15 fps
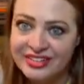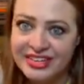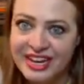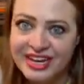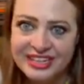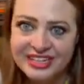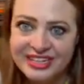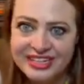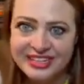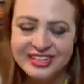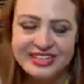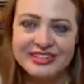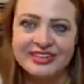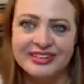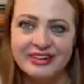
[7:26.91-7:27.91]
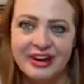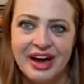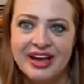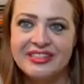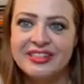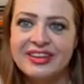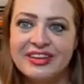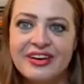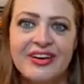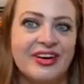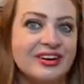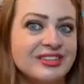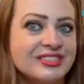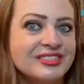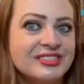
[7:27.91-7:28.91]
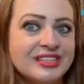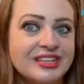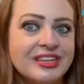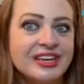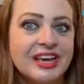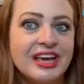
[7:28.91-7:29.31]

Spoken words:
And I think honestly,